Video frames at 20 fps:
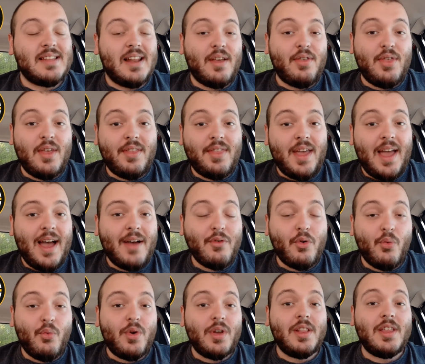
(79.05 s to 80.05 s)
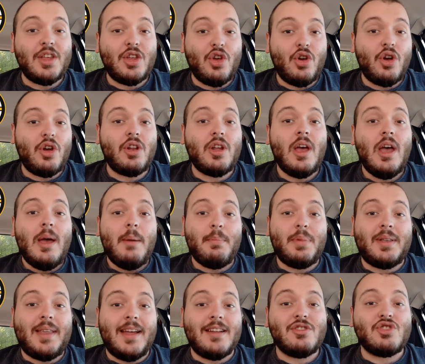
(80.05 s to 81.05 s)
and I think they have a really good
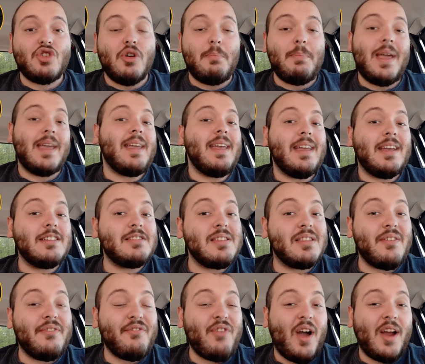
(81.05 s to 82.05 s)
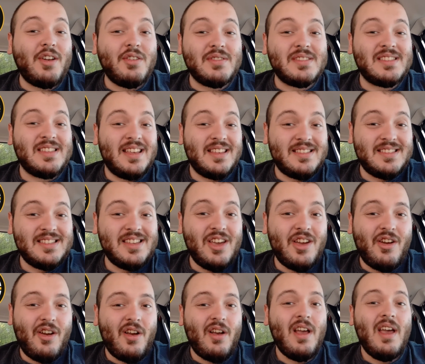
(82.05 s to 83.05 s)
potential making it to the finals this
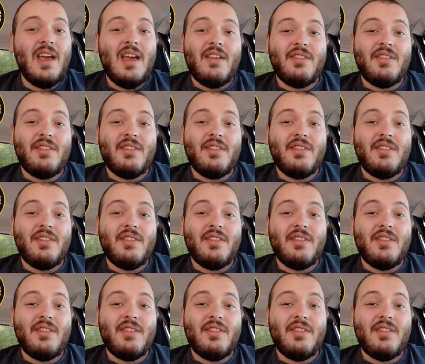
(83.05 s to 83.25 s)
year.